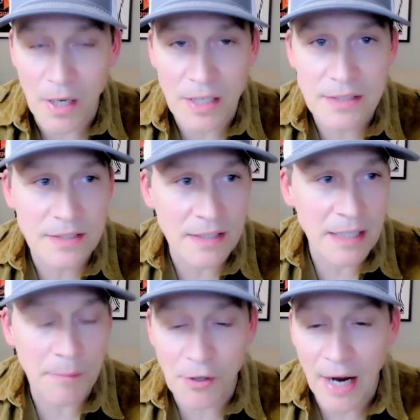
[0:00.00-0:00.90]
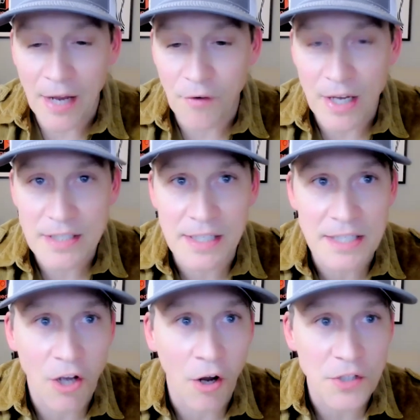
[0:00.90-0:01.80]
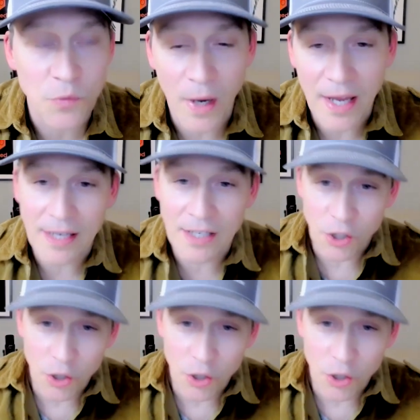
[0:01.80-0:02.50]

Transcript: bucks, give me your address, and it's on its way. And